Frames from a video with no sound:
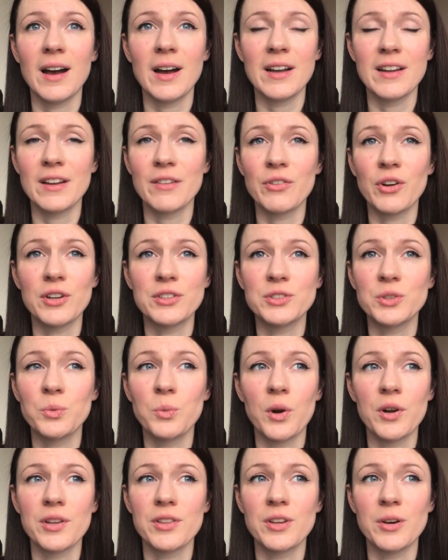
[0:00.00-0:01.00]
and I've got to do
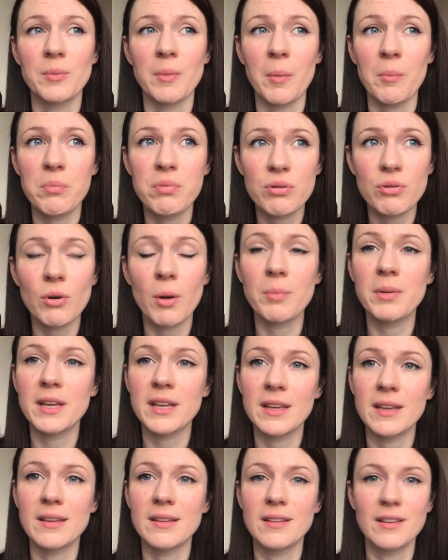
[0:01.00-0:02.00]
one of them. I'm
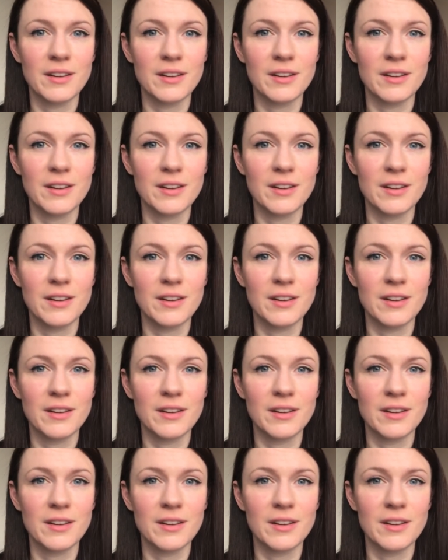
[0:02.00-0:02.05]
probably